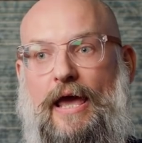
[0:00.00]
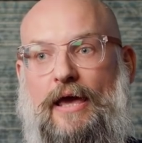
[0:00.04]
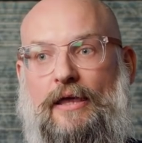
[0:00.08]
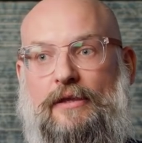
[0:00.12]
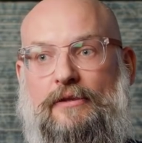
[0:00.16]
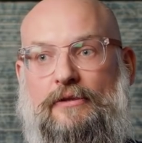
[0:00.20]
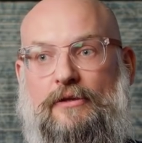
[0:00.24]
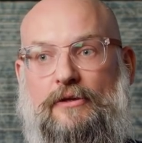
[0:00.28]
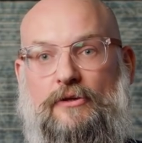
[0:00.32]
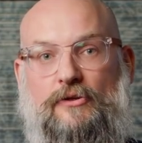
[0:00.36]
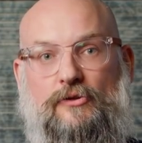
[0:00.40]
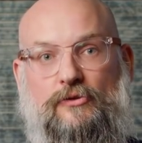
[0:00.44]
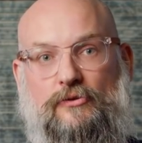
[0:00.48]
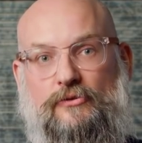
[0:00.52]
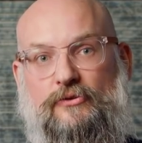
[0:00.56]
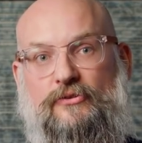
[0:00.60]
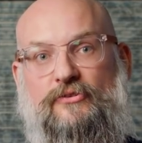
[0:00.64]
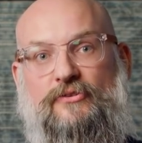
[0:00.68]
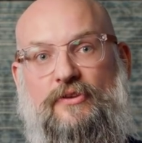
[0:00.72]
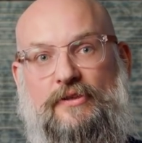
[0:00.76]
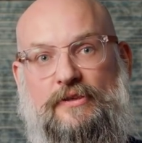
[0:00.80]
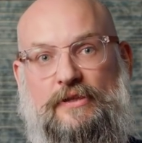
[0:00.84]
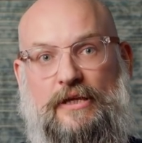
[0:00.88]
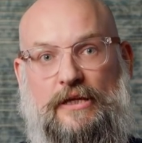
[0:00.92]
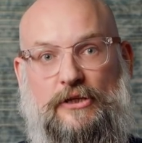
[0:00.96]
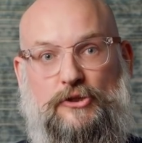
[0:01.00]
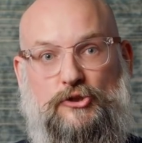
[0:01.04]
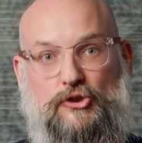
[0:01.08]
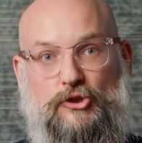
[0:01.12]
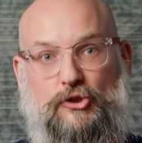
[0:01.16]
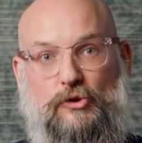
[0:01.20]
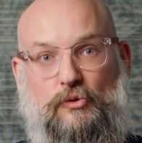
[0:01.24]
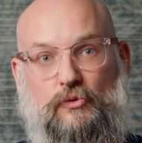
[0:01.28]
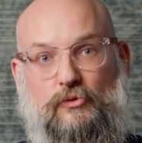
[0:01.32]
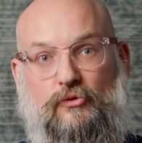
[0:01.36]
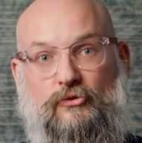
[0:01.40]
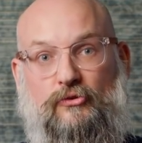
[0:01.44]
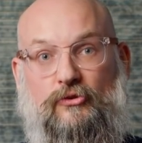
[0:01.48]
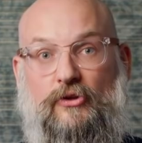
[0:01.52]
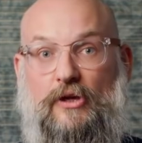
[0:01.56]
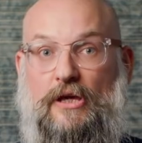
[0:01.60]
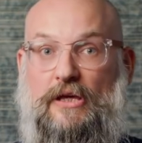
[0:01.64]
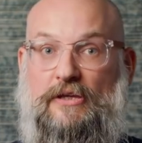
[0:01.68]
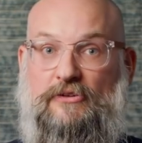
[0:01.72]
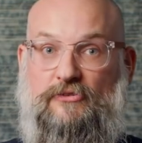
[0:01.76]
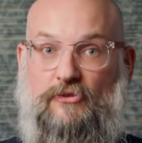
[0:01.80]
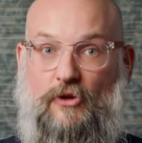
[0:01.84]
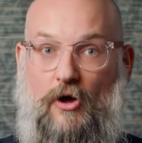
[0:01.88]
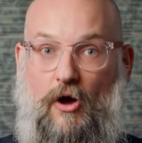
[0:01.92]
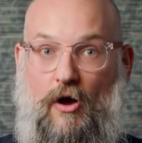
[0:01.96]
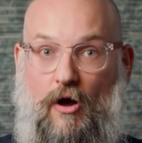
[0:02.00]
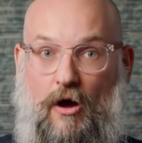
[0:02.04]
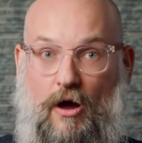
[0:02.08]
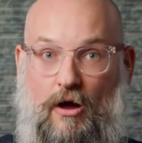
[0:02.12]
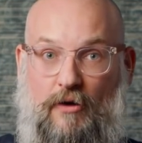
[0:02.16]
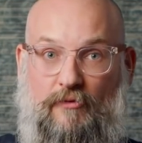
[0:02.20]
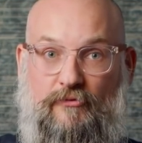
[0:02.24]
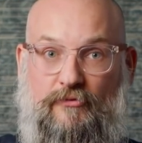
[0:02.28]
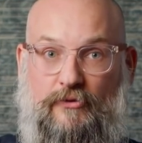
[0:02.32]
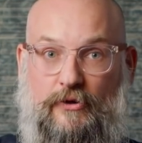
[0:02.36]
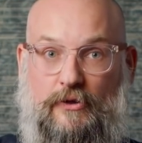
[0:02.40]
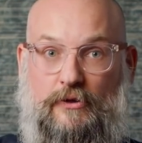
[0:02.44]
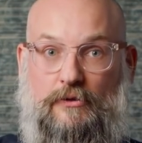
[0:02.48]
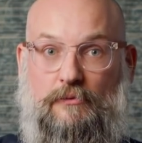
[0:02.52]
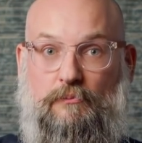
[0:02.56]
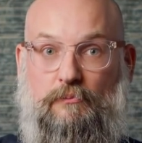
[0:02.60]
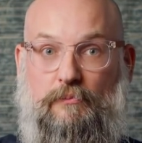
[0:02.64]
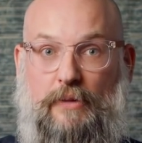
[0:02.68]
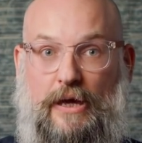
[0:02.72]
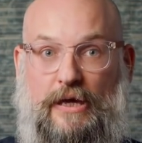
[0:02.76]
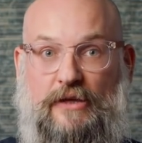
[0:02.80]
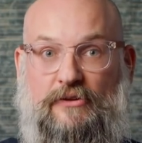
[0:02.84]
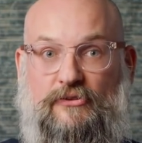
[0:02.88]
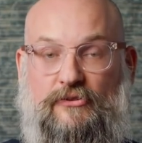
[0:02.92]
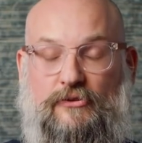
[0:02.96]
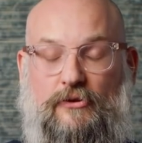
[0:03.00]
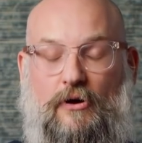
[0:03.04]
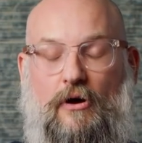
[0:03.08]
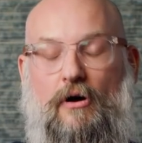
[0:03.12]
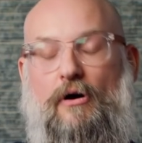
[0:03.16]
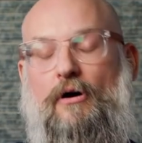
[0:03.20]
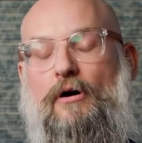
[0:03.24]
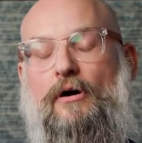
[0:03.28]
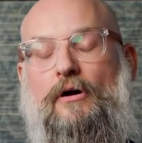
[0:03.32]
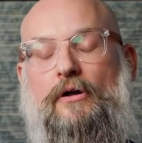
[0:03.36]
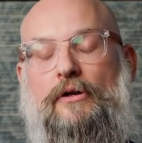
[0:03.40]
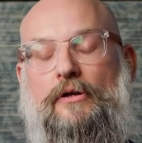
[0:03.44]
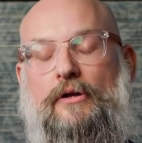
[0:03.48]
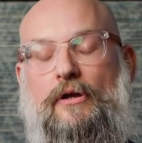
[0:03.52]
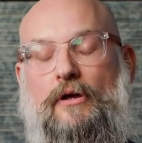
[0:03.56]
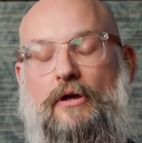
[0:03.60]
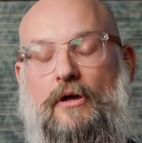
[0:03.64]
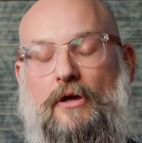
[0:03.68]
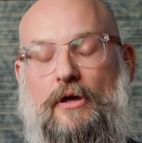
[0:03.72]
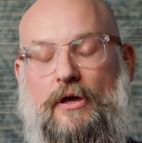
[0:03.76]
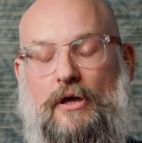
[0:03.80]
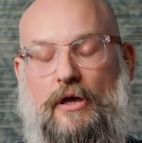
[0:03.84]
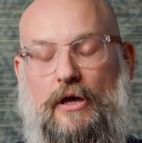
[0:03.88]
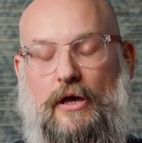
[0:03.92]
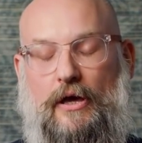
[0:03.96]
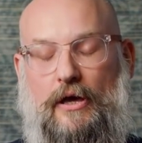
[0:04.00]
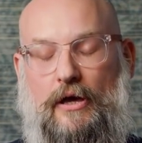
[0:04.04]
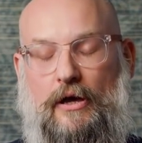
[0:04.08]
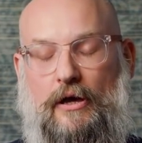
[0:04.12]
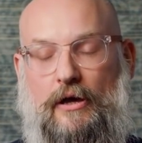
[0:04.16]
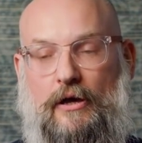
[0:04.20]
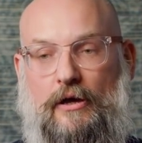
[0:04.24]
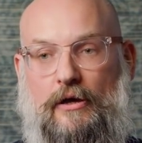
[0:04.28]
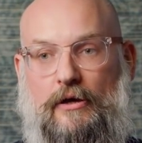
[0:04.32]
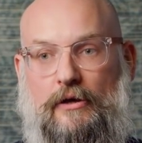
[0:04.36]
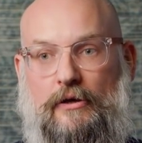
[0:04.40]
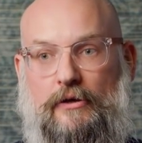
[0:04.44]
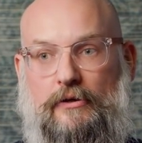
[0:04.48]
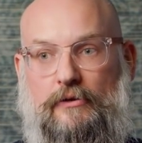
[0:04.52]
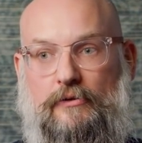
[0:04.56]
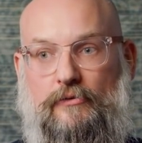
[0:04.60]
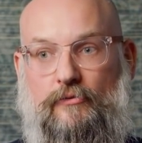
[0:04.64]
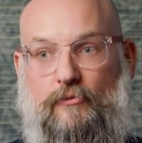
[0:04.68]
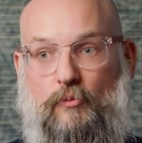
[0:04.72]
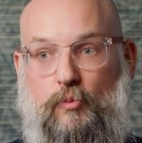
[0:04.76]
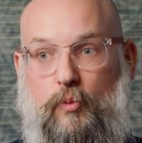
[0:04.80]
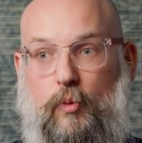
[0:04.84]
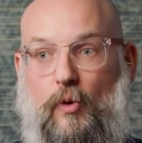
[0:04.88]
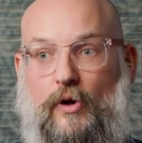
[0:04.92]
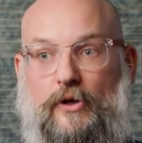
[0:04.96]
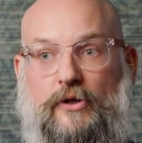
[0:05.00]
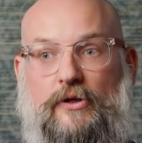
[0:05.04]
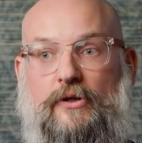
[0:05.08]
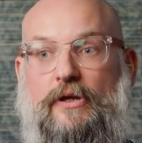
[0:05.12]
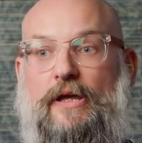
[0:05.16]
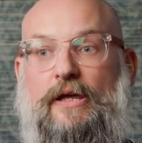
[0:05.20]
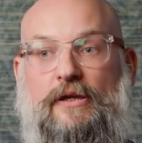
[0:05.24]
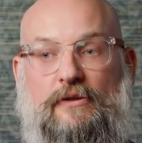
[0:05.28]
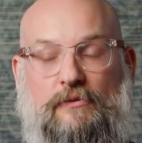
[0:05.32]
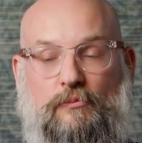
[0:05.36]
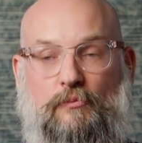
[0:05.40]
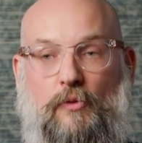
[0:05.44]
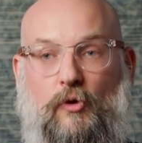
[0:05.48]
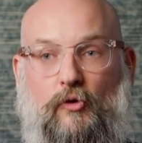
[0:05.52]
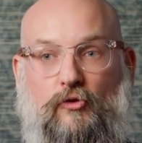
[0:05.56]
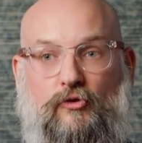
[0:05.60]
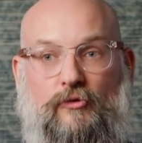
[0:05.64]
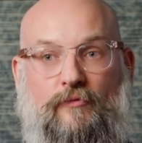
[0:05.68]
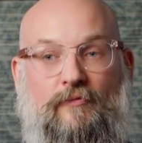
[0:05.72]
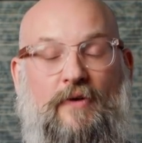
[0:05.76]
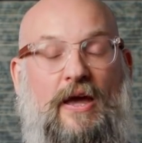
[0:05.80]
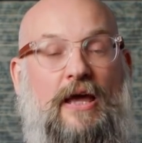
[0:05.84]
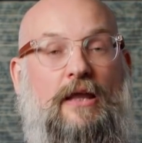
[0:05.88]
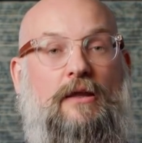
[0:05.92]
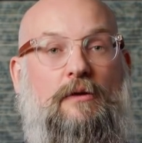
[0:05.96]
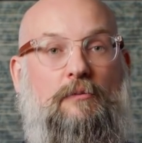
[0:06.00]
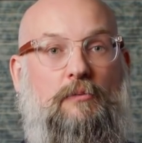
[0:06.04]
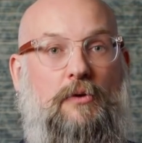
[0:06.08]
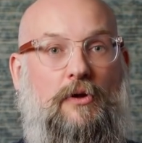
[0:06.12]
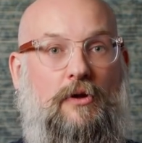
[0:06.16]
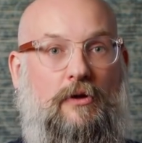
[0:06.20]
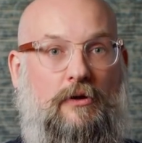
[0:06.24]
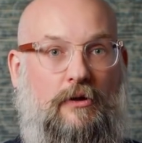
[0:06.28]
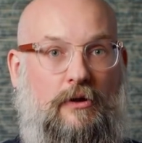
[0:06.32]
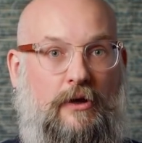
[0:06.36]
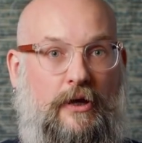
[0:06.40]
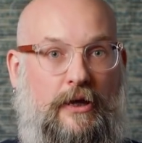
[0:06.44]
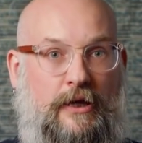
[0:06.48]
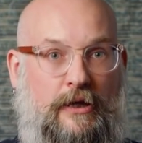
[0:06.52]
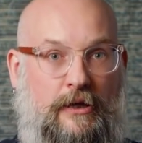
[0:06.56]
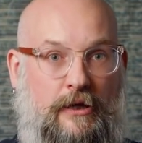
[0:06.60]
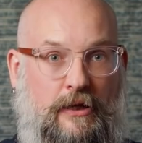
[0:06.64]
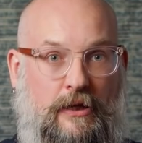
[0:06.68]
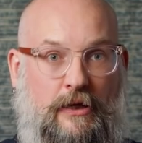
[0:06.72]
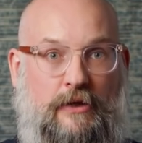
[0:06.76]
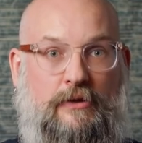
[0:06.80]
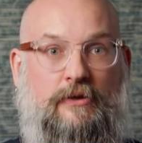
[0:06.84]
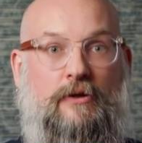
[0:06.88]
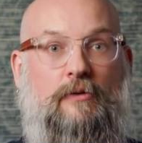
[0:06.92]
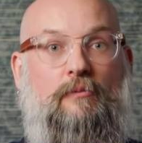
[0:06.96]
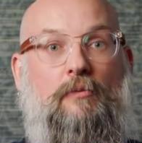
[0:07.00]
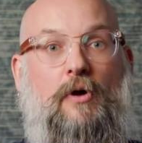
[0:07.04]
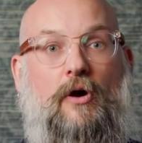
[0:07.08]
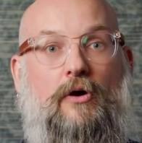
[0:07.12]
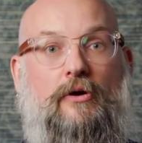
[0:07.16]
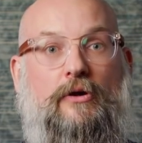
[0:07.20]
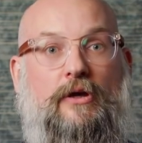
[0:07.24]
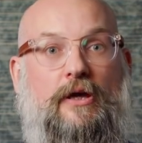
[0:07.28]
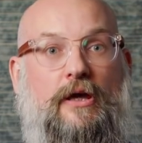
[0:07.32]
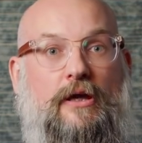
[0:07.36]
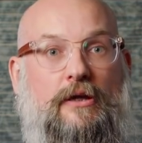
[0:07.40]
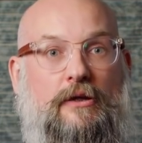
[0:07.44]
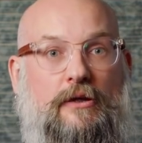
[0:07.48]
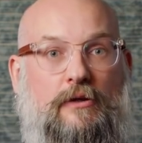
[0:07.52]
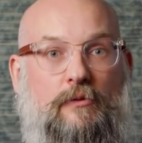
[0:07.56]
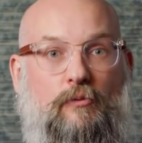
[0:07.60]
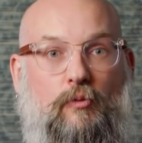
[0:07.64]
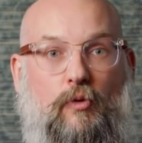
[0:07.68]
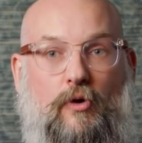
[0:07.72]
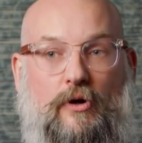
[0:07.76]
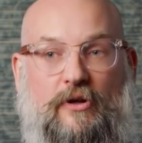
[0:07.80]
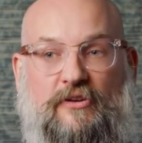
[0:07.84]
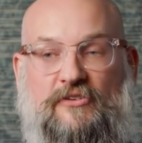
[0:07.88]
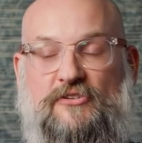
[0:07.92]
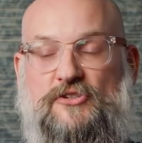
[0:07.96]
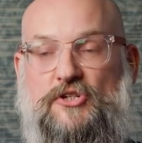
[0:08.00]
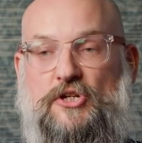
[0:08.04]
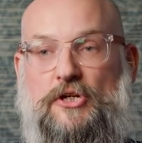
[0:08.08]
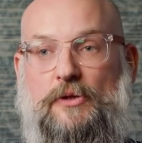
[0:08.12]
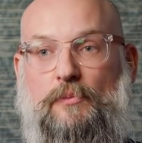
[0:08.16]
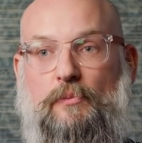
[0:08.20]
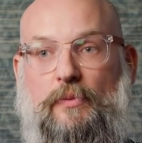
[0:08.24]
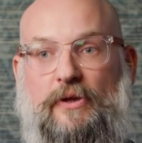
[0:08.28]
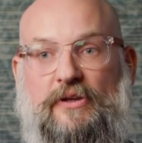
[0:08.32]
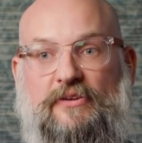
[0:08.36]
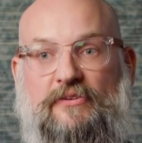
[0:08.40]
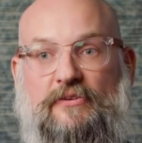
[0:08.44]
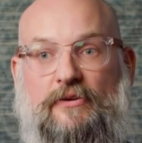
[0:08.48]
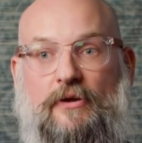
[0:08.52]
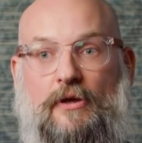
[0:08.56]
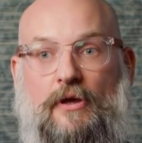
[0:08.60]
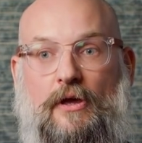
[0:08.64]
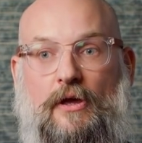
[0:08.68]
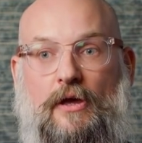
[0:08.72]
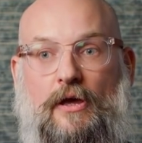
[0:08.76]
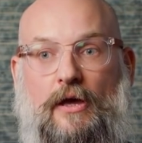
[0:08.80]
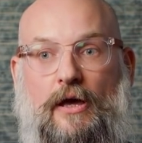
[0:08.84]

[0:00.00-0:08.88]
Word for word: And the goods that they choose is often based on uh, what is most available in, in, their market and what is cheapest.